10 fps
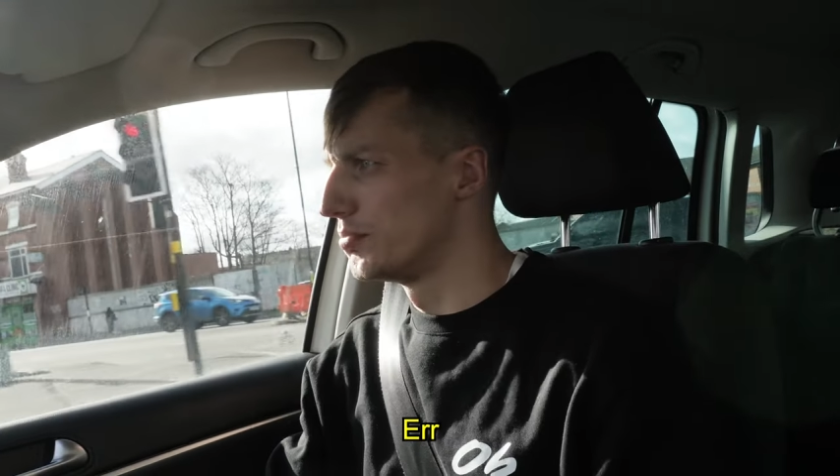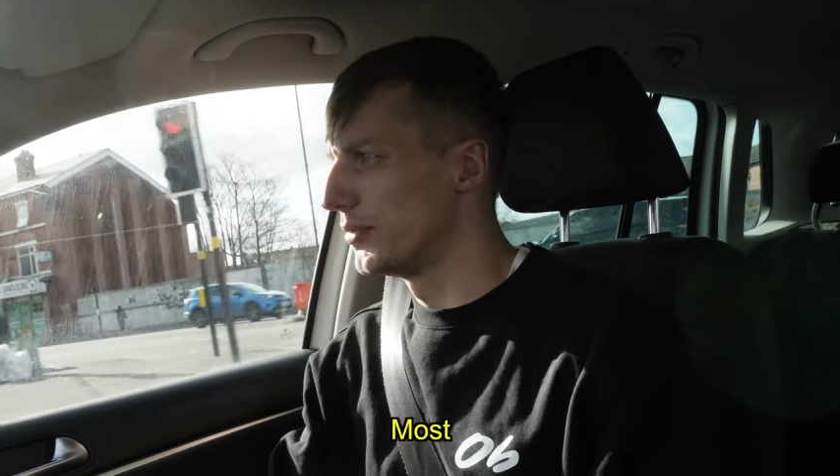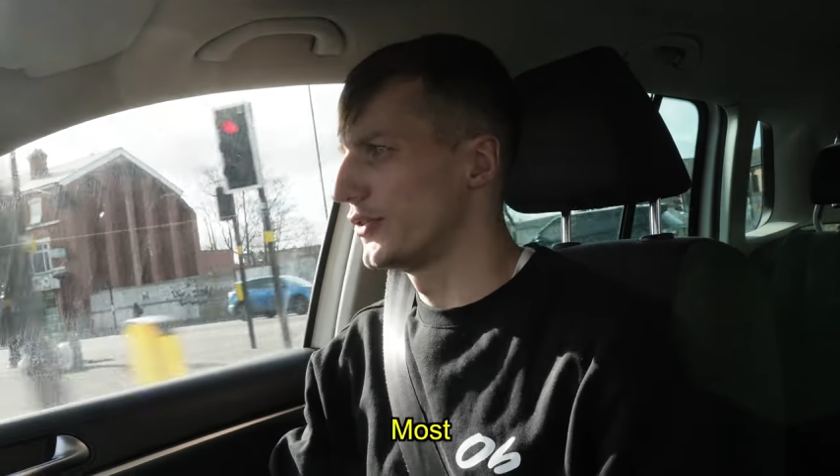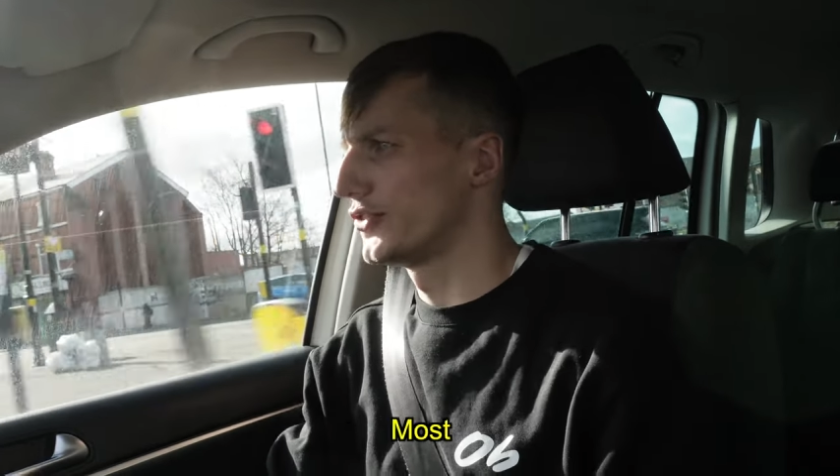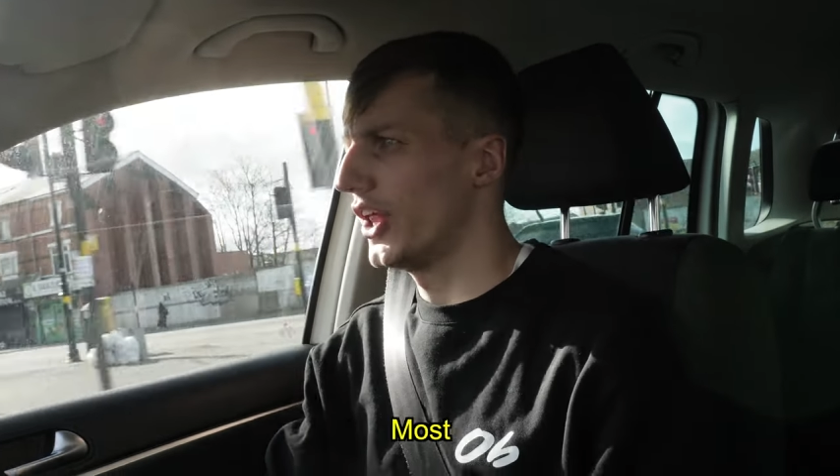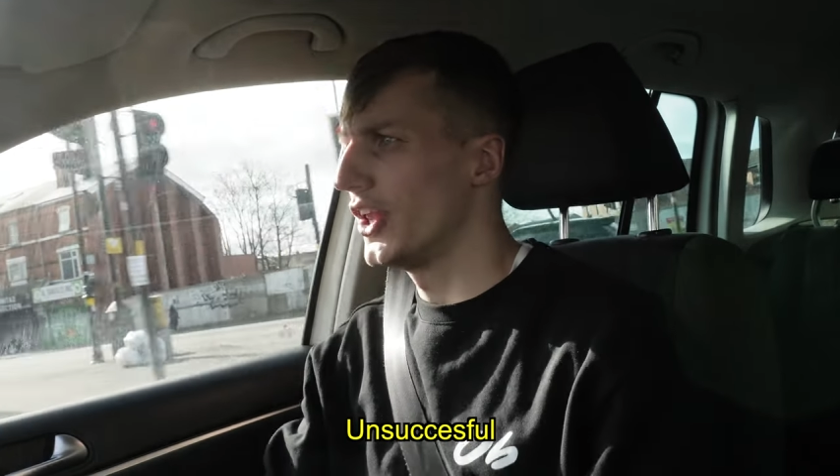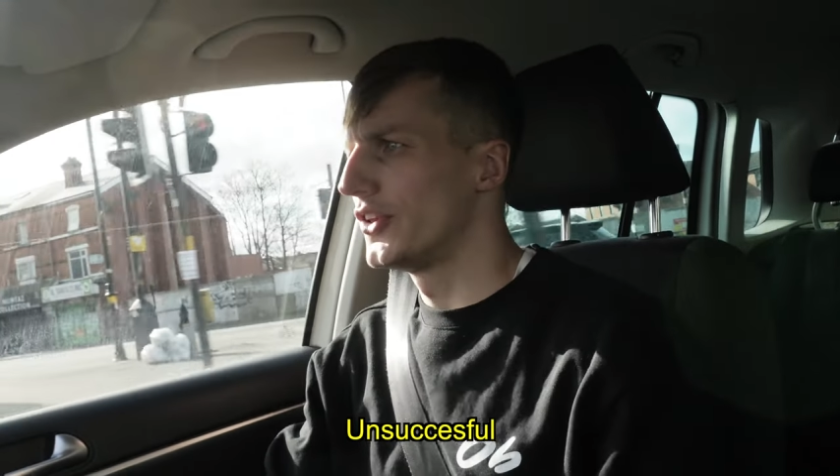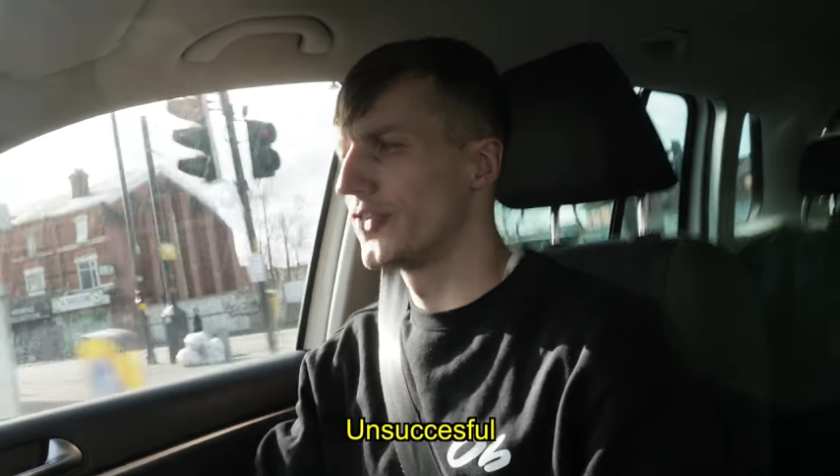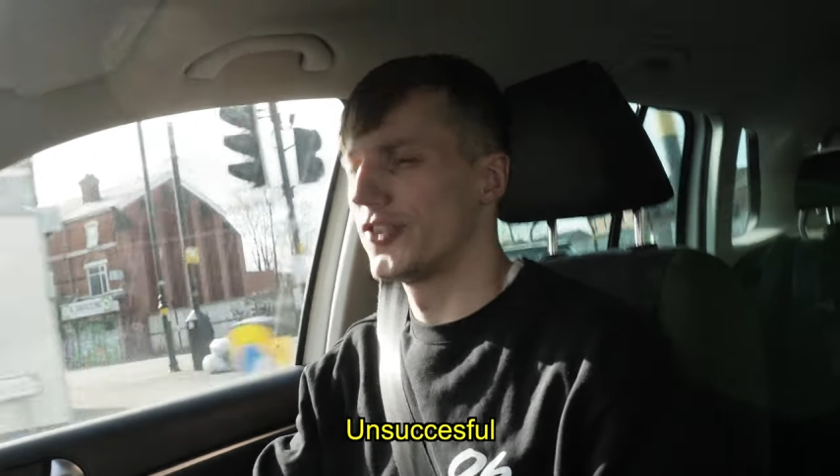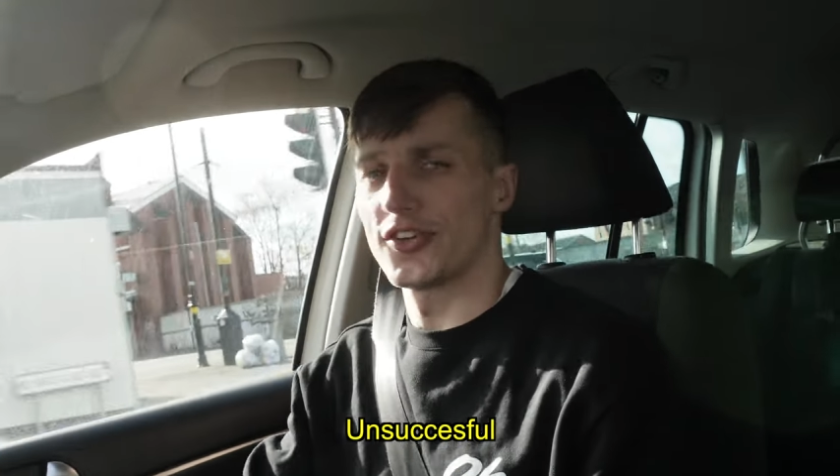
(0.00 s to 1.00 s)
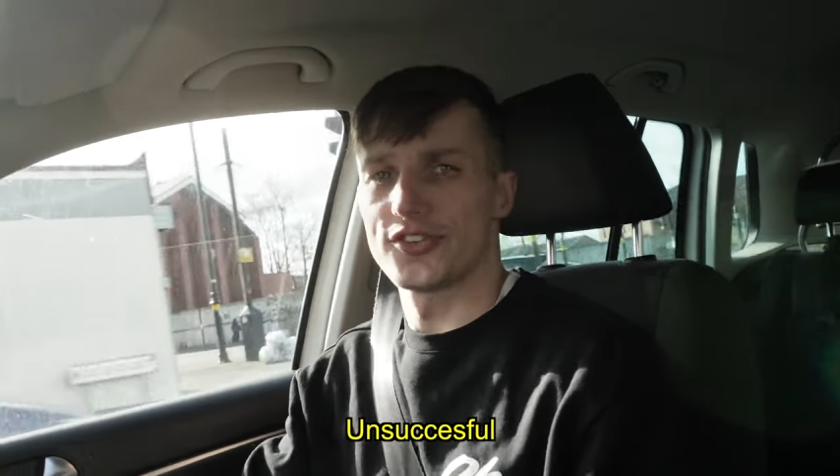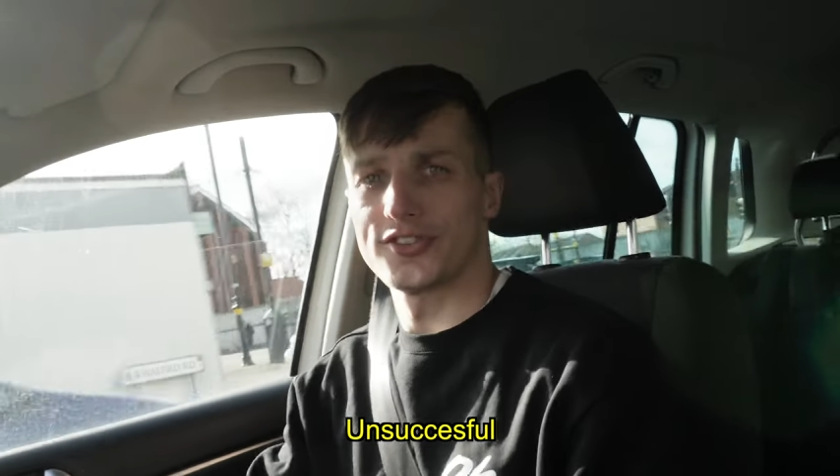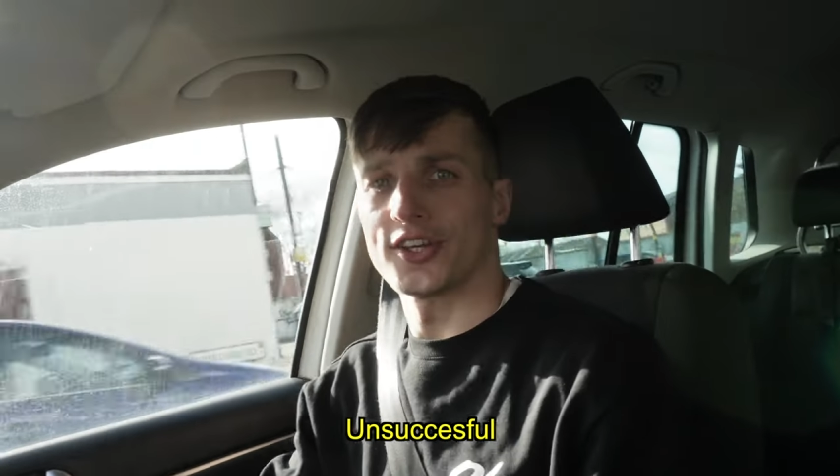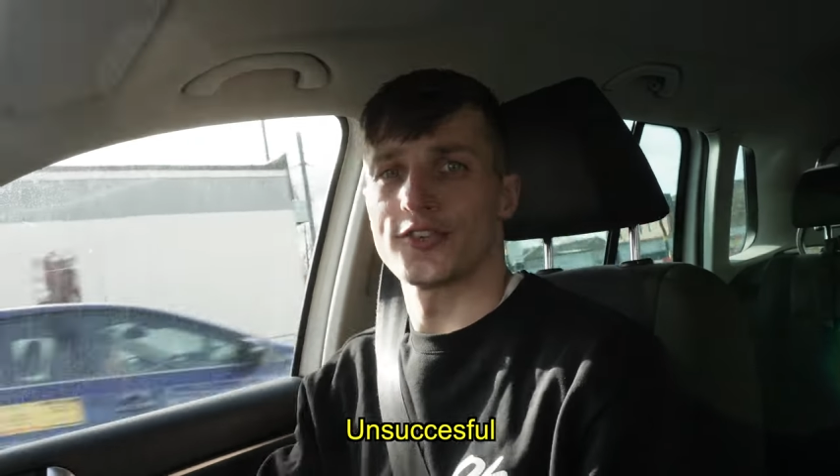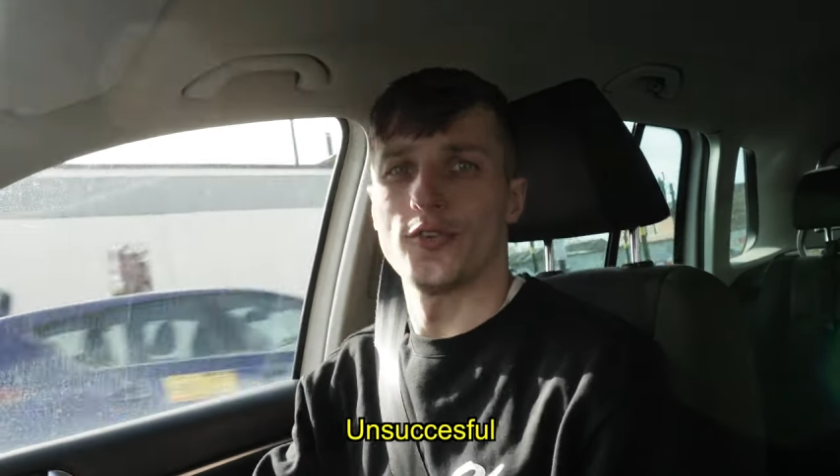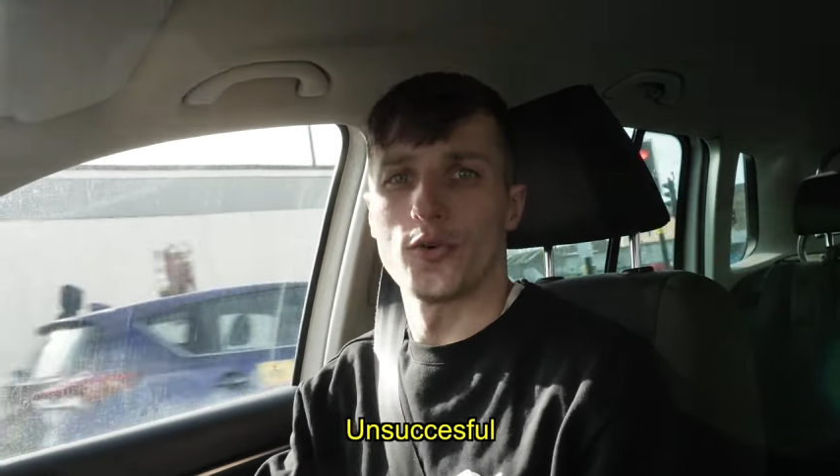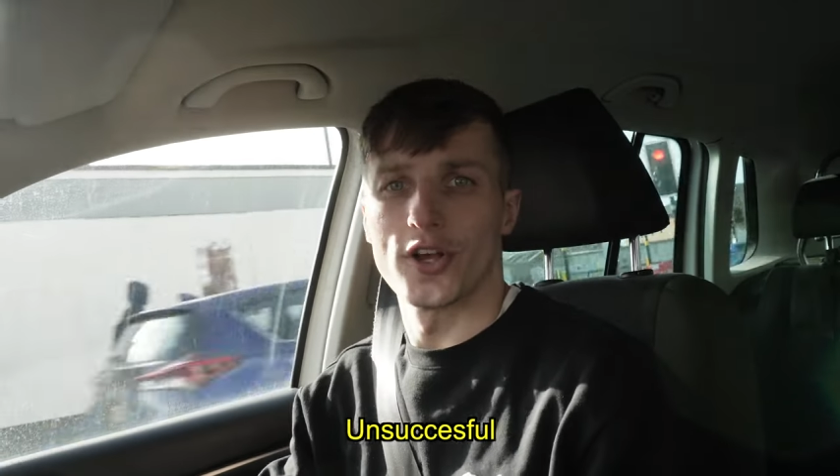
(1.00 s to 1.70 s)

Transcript: most unsuccessful